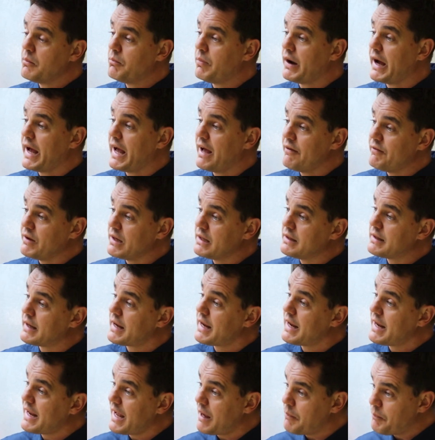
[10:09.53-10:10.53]
by having the
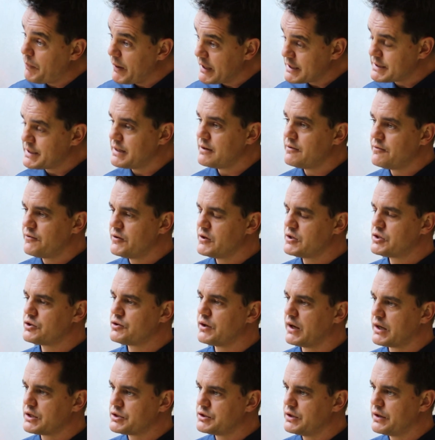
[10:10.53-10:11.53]
capex
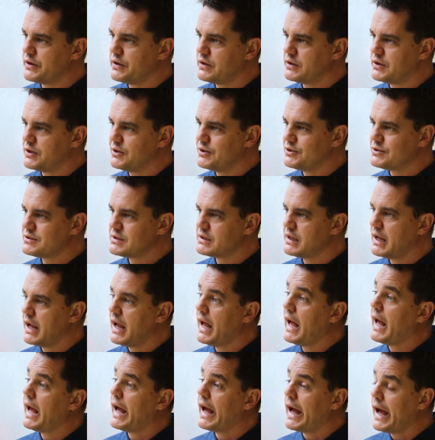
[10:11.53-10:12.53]
infrastructure reduced,
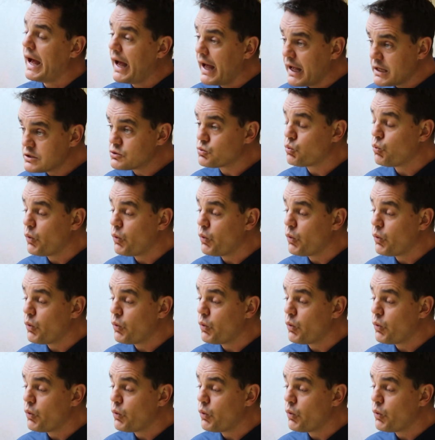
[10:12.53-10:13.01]
as